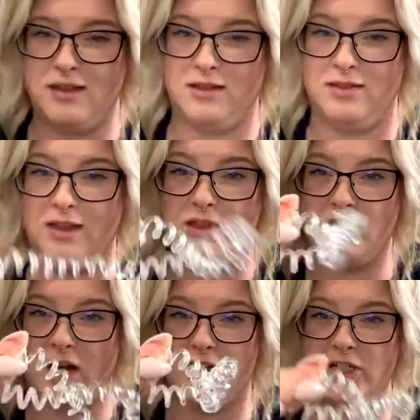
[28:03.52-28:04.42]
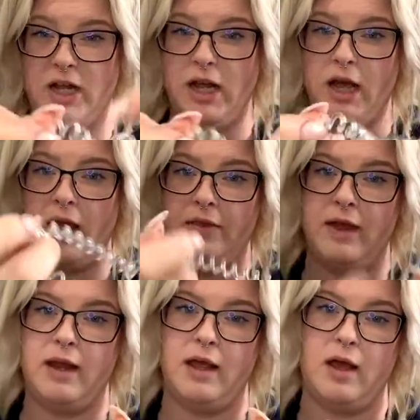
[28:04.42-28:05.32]
they stretch. And
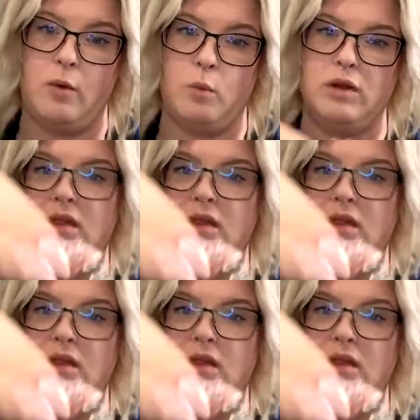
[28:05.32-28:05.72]
then once